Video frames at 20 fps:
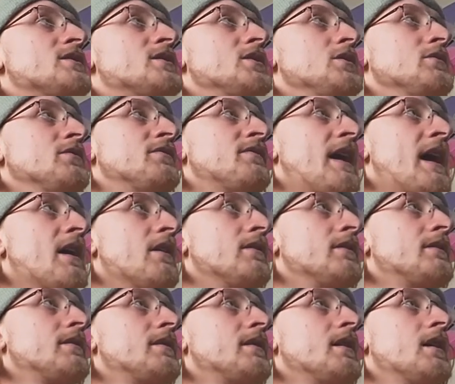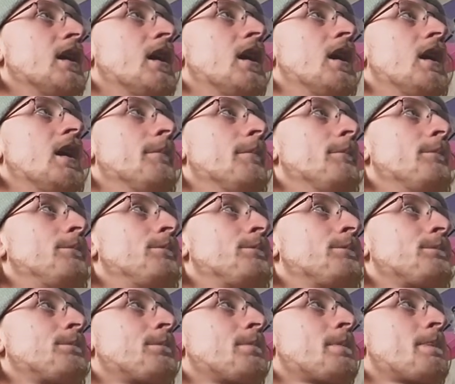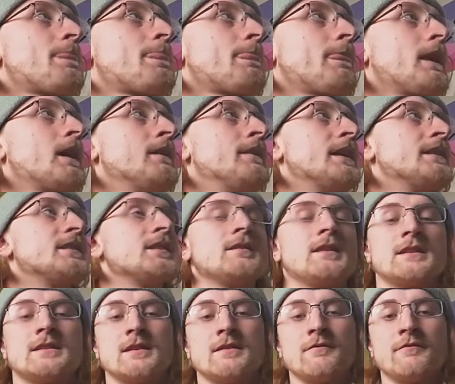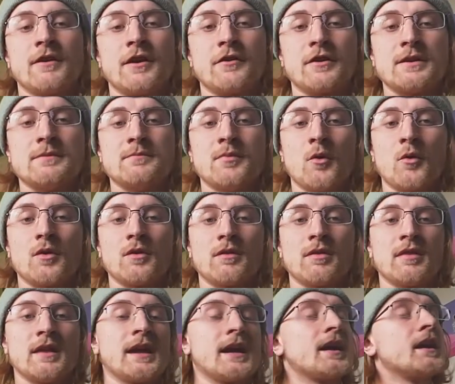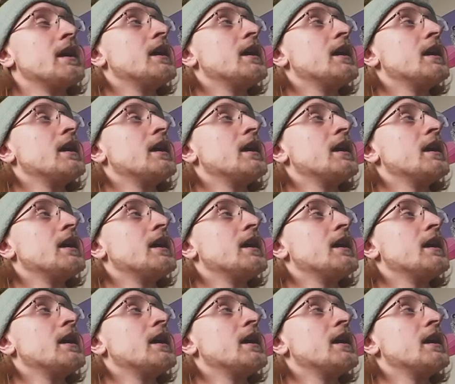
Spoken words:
you found. That's a very important thing.